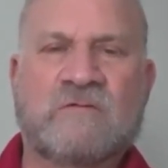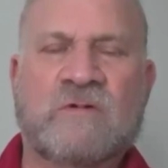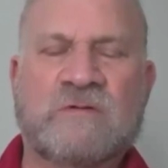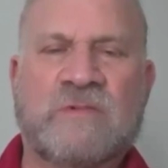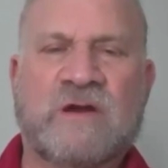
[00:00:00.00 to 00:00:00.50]

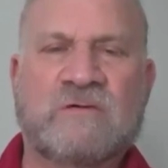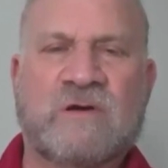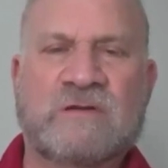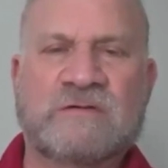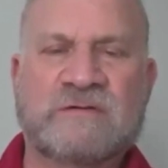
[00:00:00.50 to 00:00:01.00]
one by
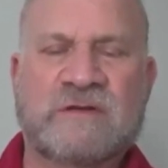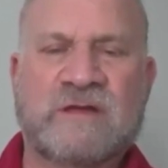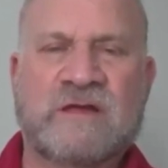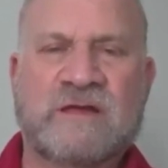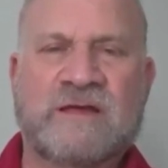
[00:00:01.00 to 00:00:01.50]
one,
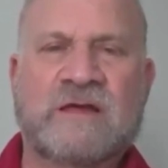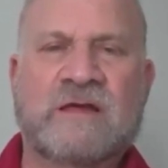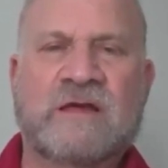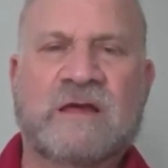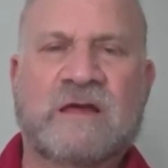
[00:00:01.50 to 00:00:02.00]

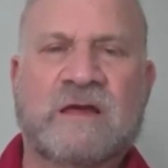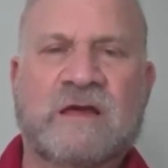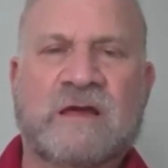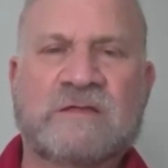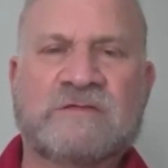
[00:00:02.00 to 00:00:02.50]

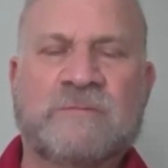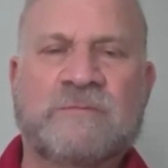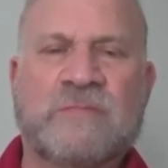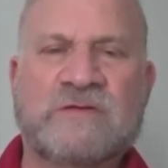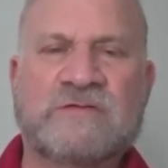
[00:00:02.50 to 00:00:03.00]

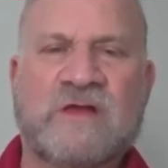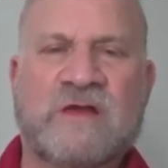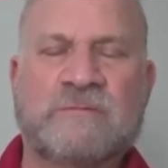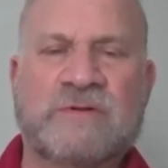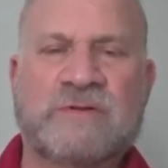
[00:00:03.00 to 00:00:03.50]
step by
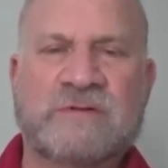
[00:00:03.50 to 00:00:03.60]
step.